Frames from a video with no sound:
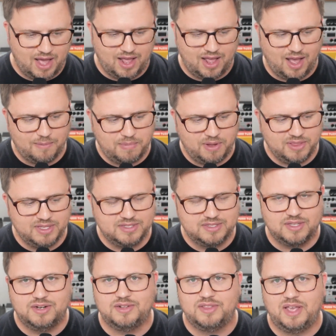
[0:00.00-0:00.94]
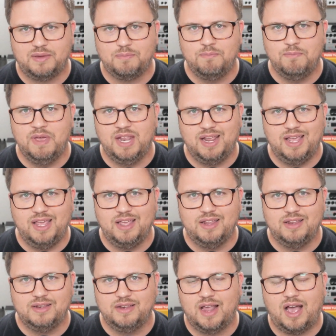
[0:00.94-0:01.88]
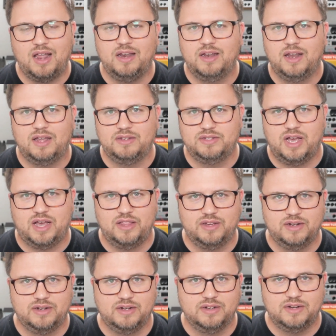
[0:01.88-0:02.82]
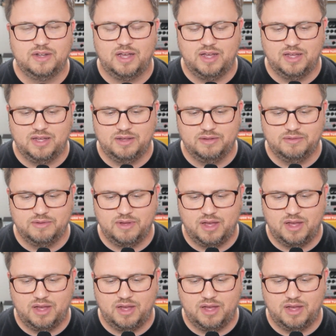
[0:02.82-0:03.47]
I, bought these little like mini $99 uh,